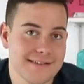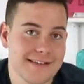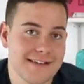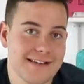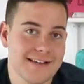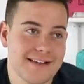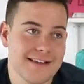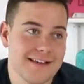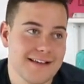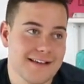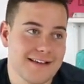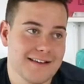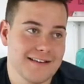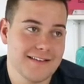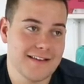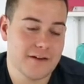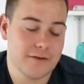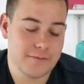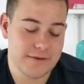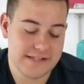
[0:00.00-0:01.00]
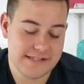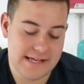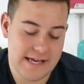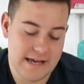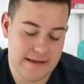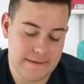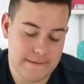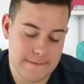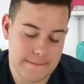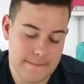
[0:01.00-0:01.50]
Well, that would, that would be
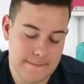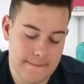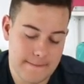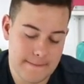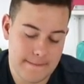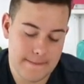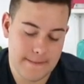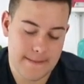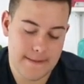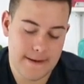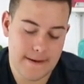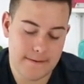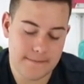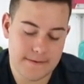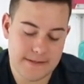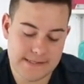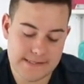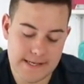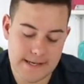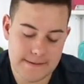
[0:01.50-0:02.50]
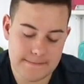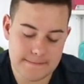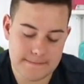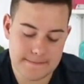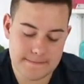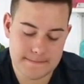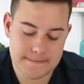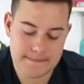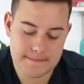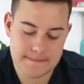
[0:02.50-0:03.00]
really sad. be bad. That would stink. That would be sad.
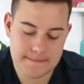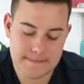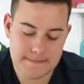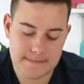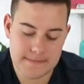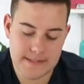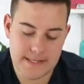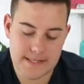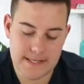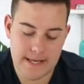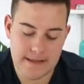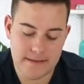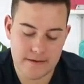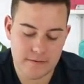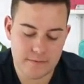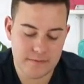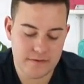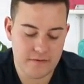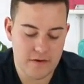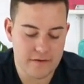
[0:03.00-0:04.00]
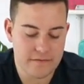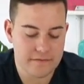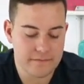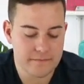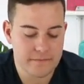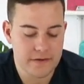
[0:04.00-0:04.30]
Yeah, that would be rough.